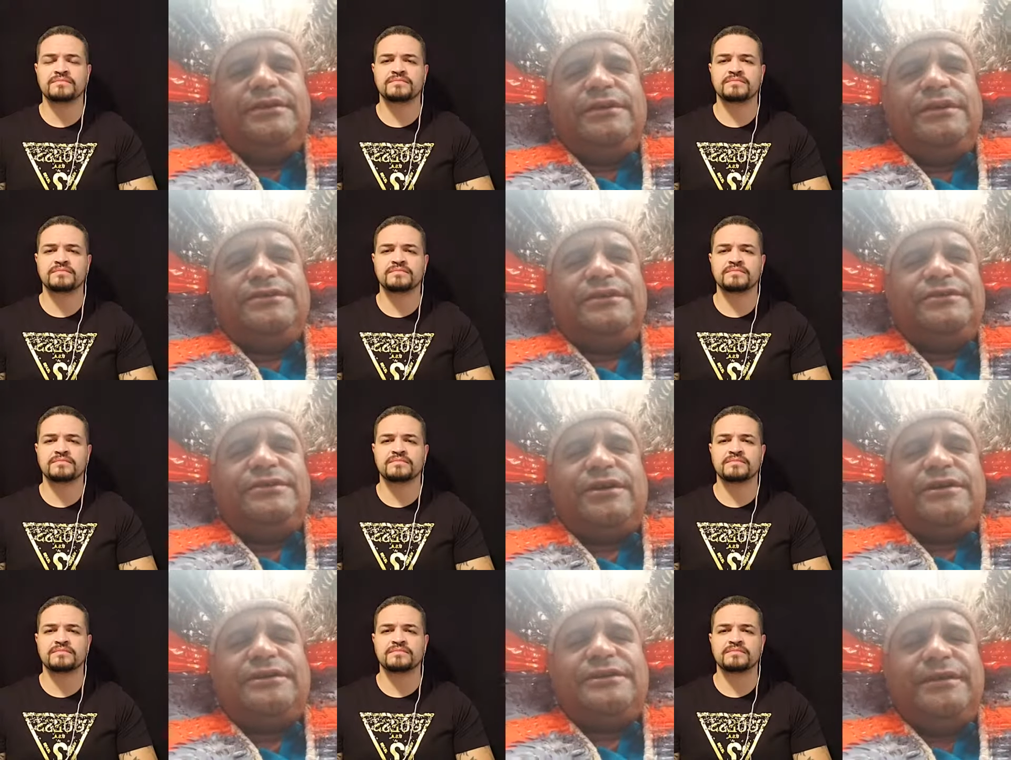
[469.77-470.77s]
Speaker 1: It's it's
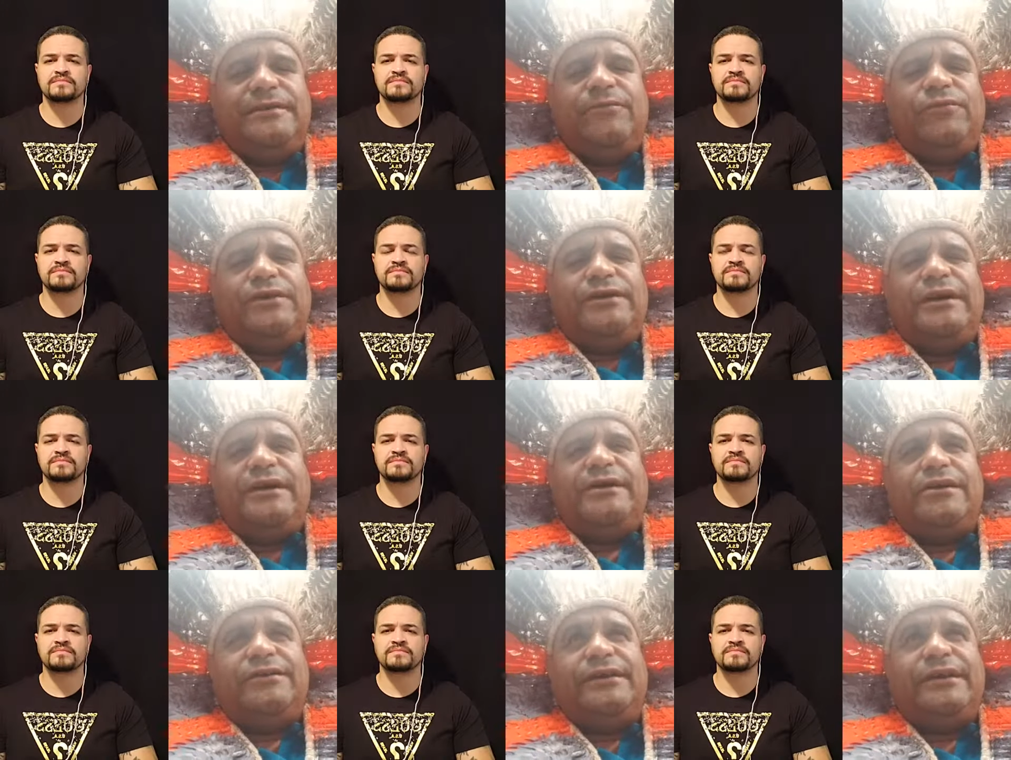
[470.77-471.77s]
hard to name one. I
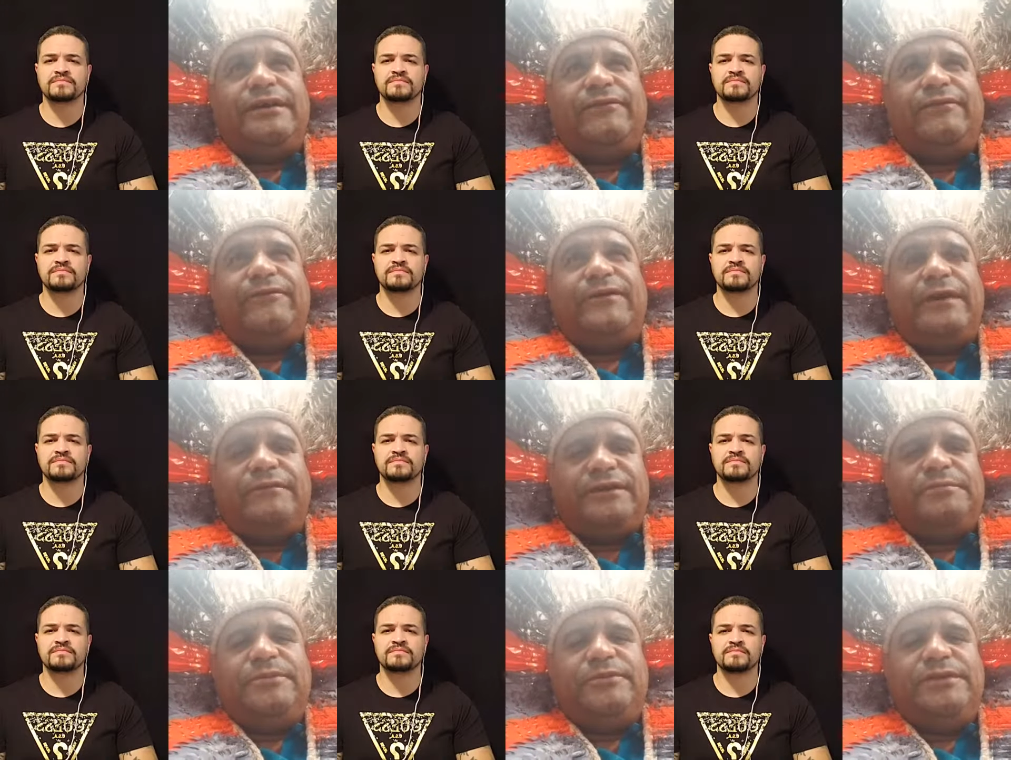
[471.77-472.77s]
only had like five
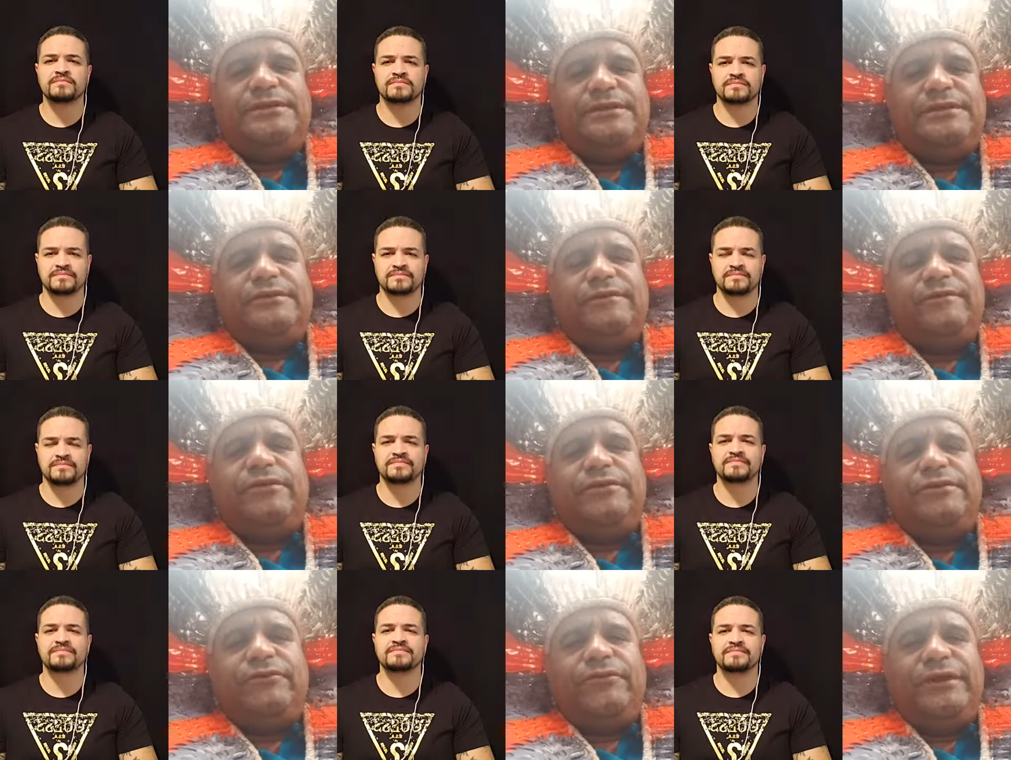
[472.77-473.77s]
experiences so far in
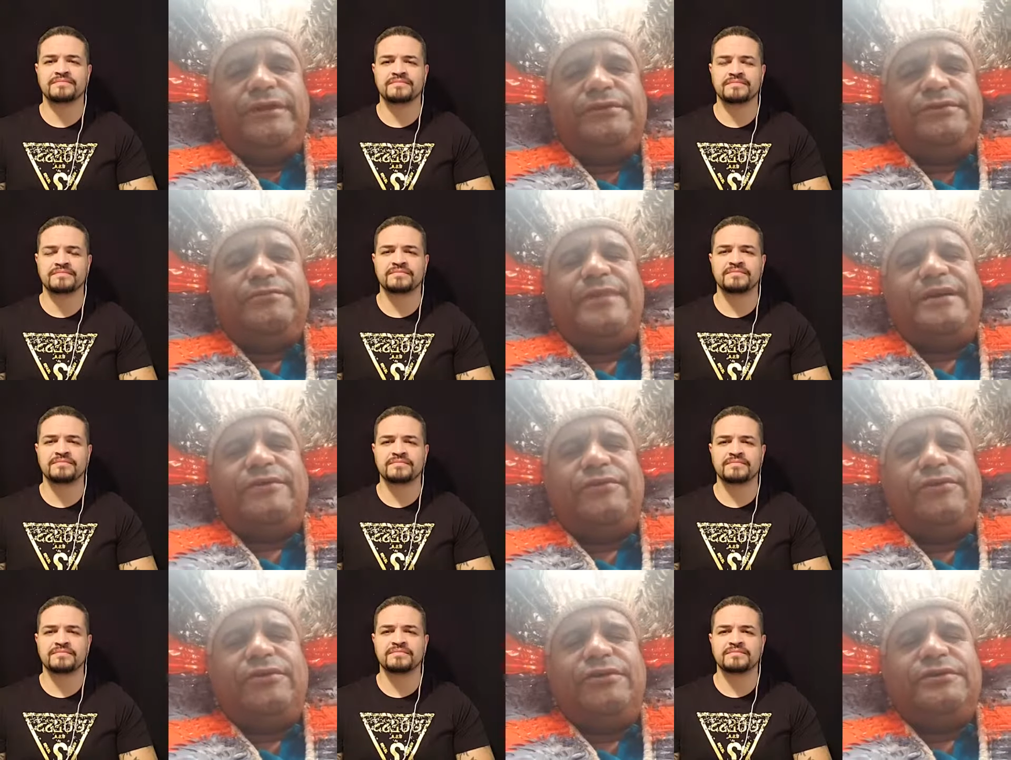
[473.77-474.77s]
the ring, two battle
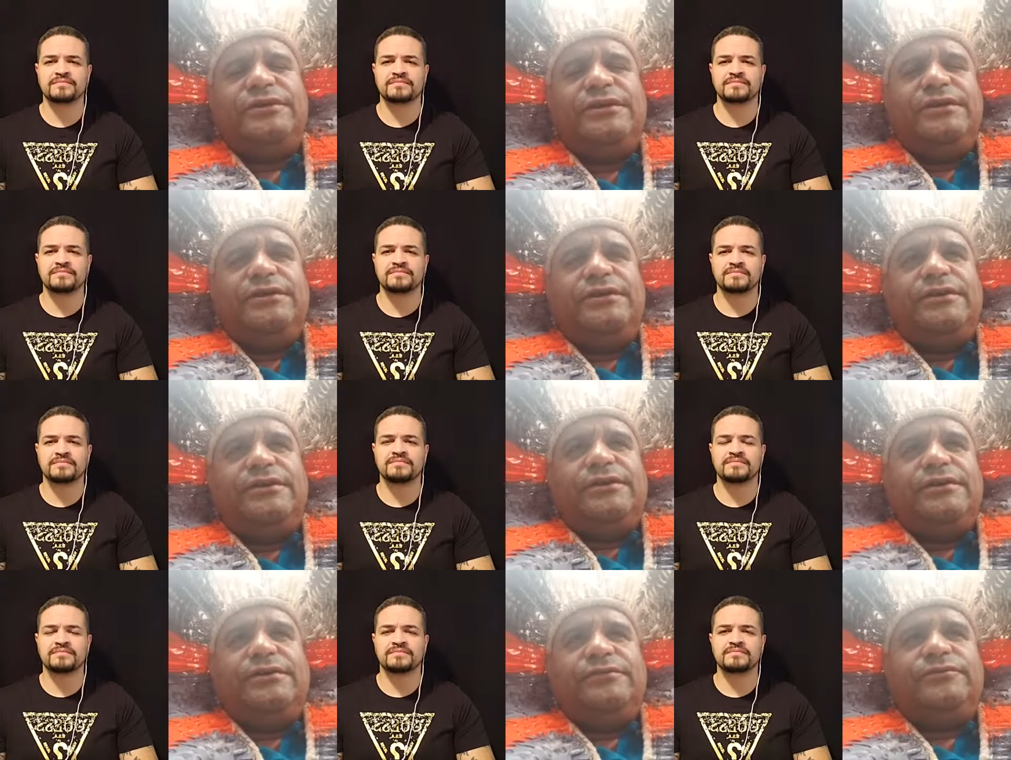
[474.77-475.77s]
royals,
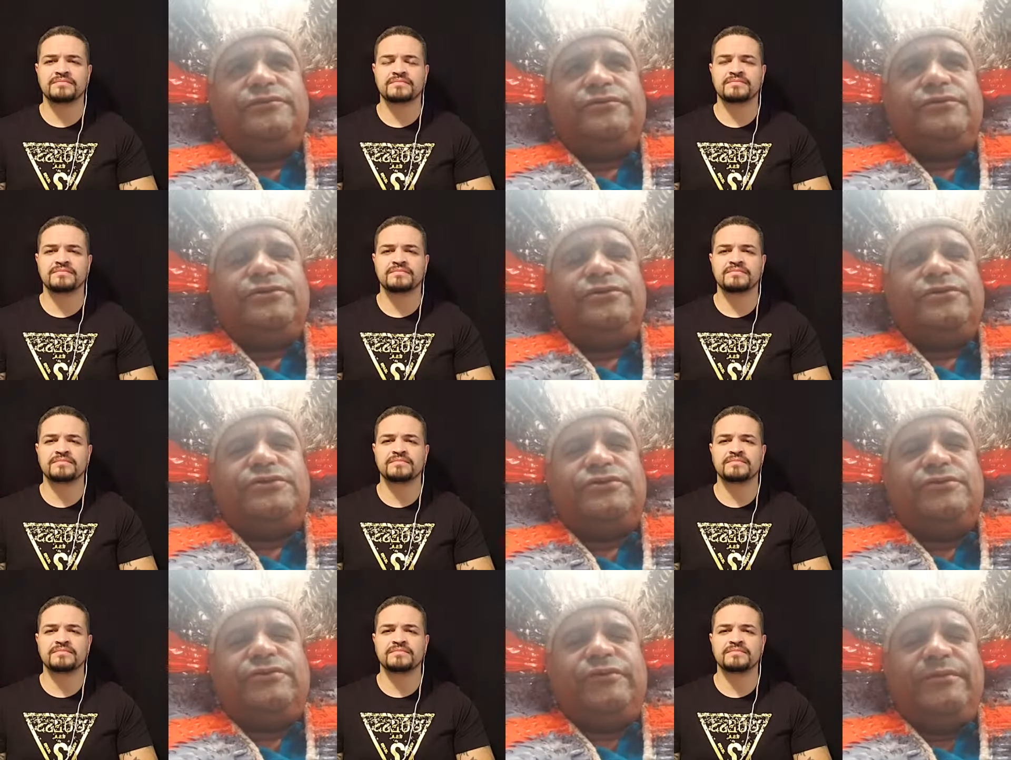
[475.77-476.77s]
um,
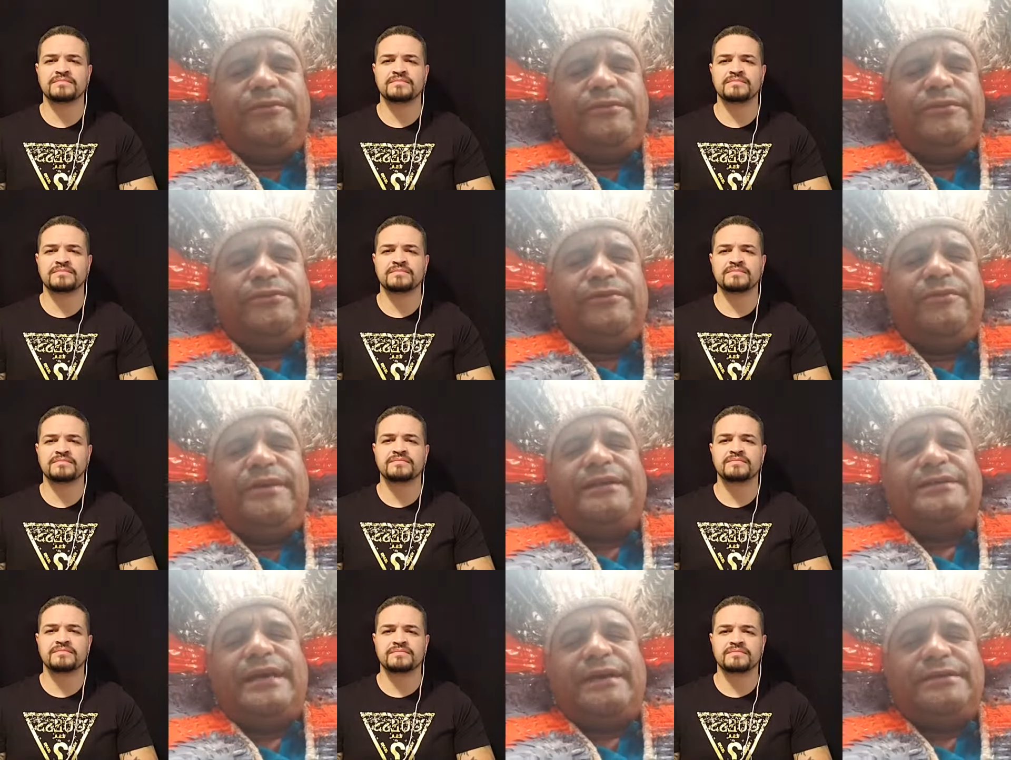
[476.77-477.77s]
two three three
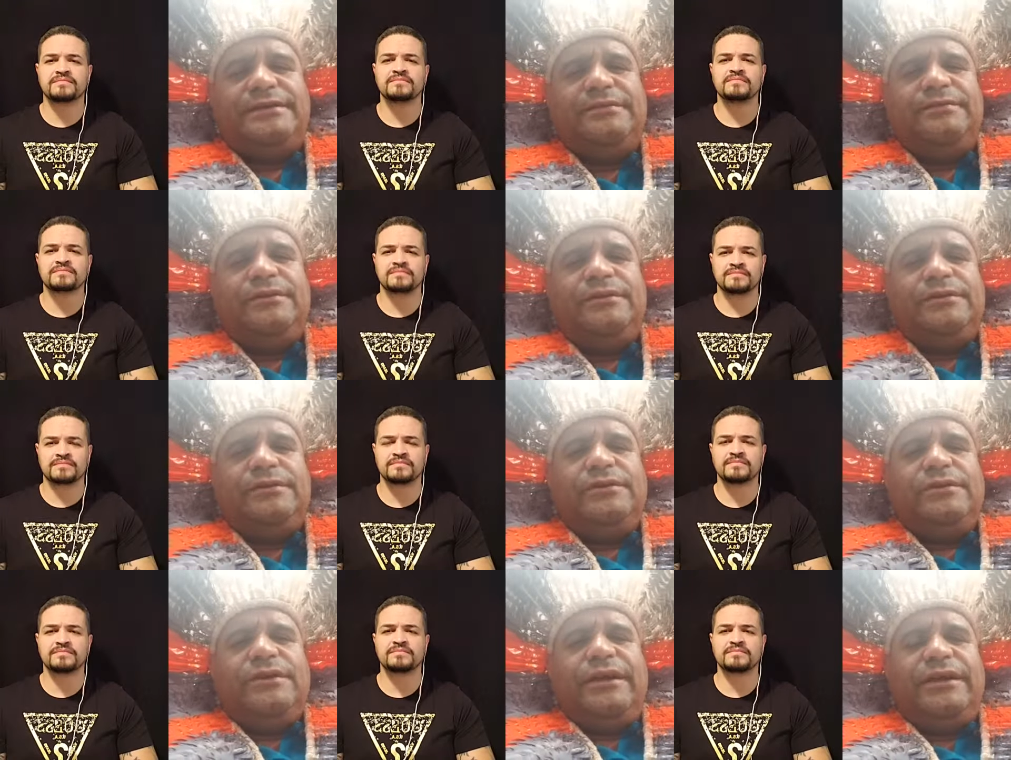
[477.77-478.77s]
man tag team,
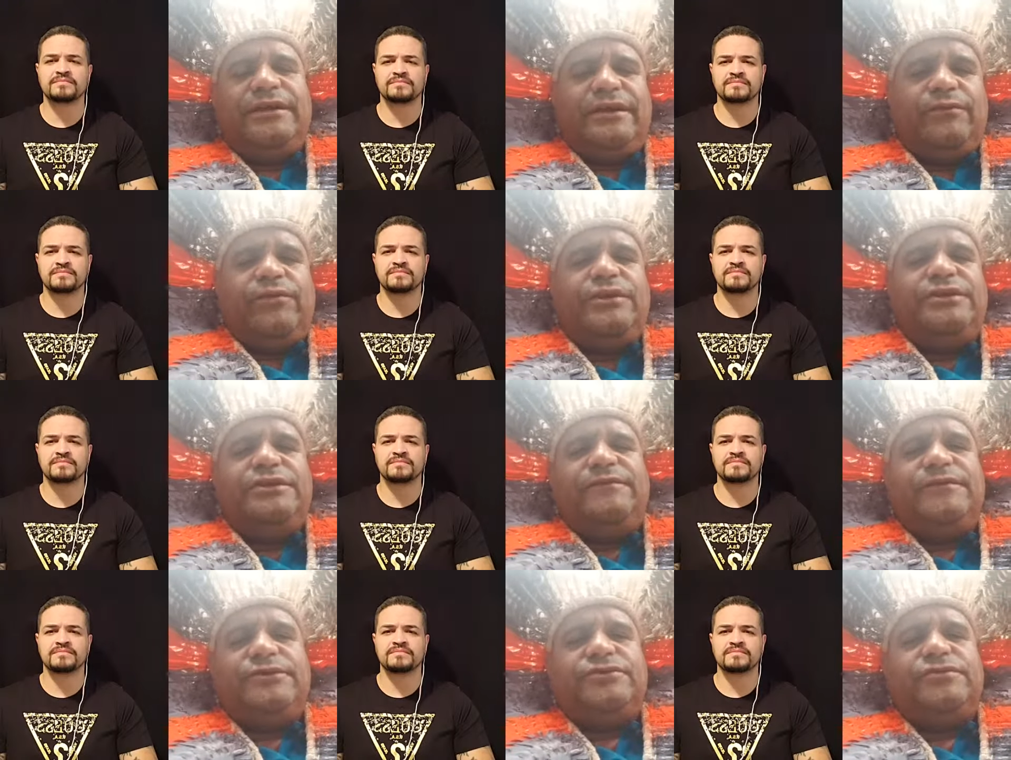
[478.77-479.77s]
and and one
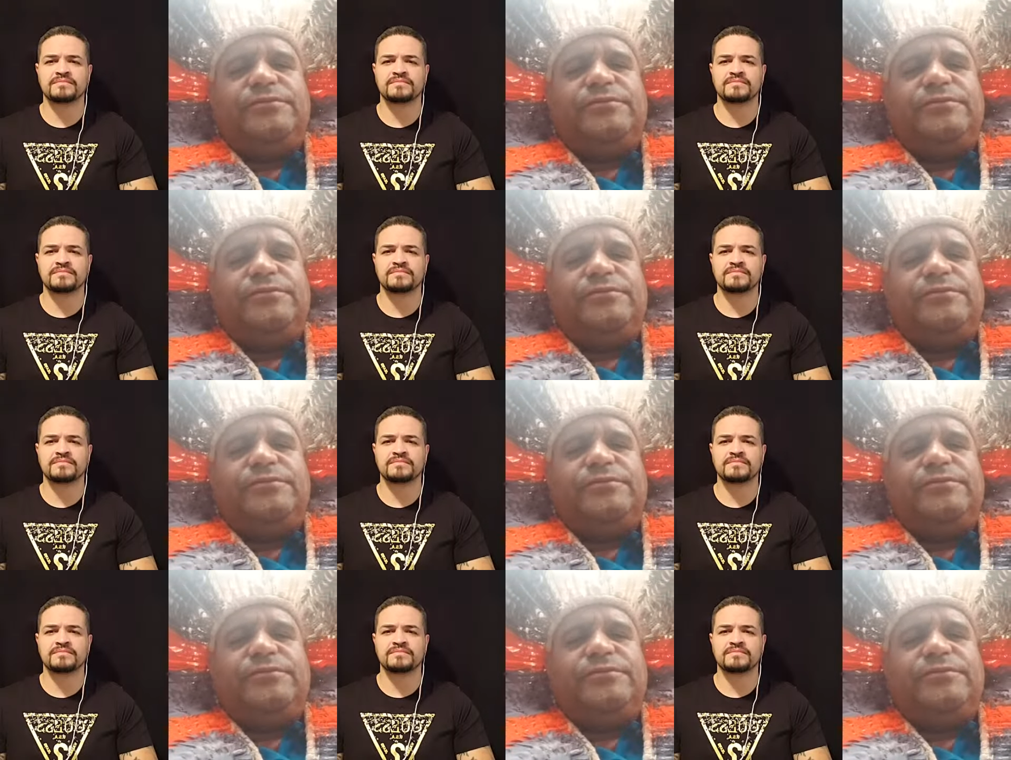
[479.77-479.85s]
individual.